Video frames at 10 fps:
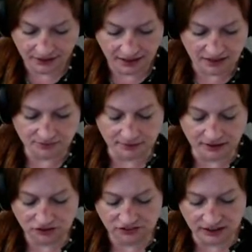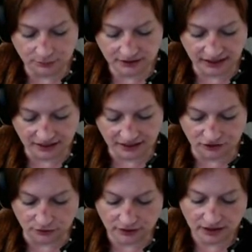As much as he would like
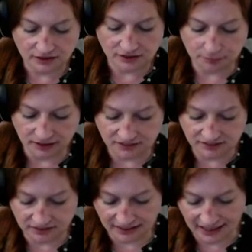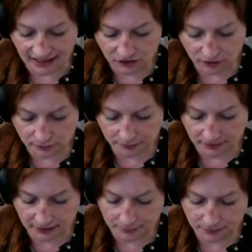to, the President cannot
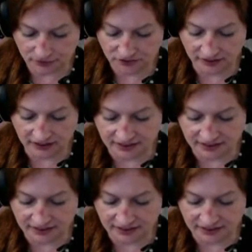reply personally to